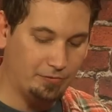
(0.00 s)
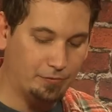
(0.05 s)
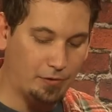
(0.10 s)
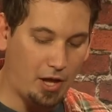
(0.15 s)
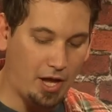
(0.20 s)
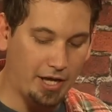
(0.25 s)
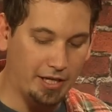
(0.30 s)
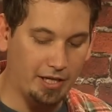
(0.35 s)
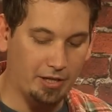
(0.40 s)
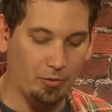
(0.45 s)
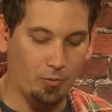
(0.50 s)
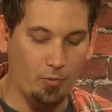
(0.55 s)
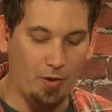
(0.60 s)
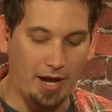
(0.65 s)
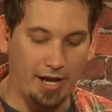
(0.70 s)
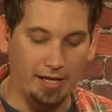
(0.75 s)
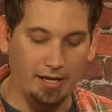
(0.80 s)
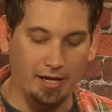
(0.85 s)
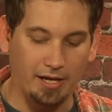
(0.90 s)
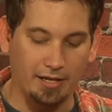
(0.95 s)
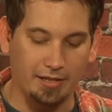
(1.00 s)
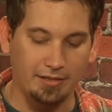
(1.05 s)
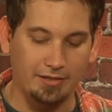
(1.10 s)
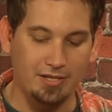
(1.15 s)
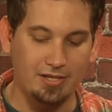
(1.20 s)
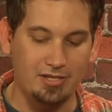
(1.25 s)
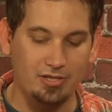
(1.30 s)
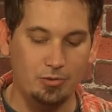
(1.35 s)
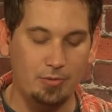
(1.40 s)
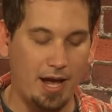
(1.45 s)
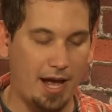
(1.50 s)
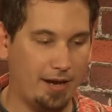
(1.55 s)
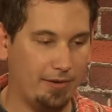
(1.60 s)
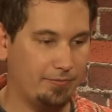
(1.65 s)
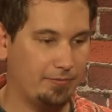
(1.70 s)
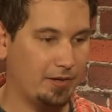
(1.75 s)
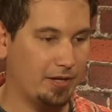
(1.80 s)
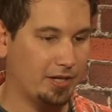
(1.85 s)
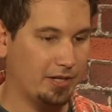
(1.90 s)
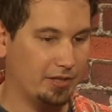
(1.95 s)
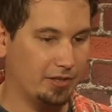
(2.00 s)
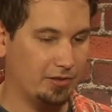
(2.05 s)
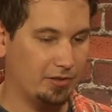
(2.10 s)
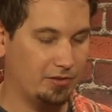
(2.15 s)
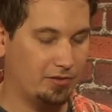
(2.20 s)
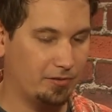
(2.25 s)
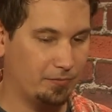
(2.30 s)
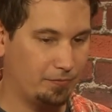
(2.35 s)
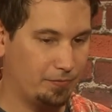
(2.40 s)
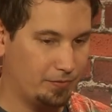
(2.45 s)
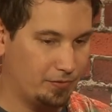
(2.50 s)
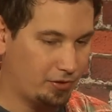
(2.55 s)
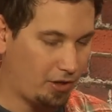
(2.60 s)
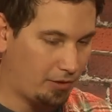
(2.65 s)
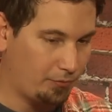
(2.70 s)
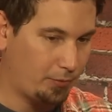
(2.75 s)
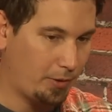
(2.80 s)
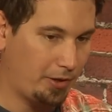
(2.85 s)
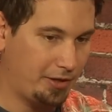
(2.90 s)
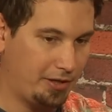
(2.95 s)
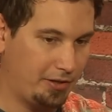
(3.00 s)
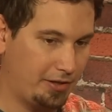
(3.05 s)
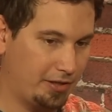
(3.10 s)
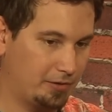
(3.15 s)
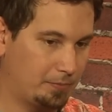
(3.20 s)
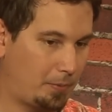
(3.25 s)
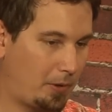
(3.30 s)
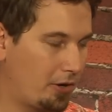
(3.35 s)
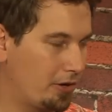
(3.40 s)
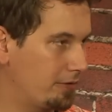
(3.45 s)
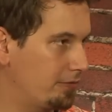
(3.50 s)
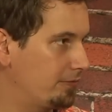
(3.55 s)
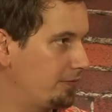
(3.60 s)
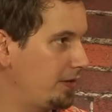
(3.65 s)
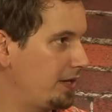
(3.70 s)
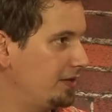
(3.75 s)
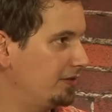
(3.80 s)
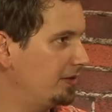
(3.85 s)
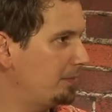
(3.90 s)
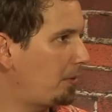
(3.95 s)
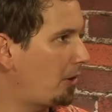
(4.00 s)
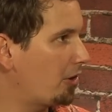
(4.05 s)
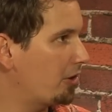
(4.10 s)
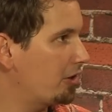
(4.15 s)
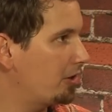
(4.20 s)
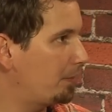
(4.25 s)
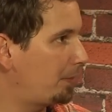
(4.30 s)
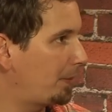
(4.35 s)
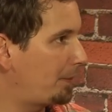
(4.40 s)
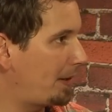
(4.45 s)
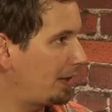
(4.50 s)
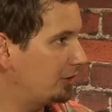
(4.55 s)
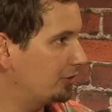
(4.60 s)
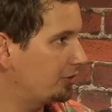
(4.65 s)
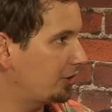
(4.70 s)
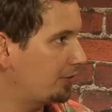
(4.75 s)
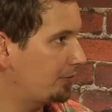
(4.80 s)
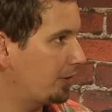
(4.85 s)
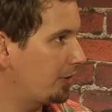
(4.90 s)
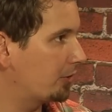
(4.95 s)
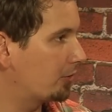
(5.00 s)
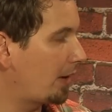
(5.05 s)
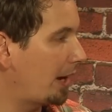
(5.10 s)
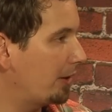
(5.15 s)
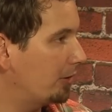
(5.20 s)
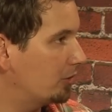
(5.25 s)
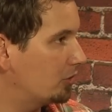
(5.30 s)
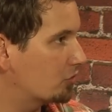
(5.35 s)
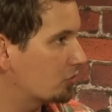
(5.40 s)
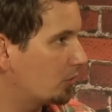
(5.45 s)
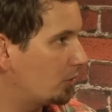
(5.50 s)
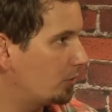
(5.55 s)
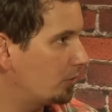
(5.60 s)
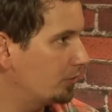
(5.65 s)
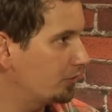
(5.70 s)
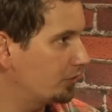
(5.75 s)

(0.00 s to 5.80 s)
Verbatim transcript: flying it away. You have software on here that's part of, is it part of the propeller software, the ground control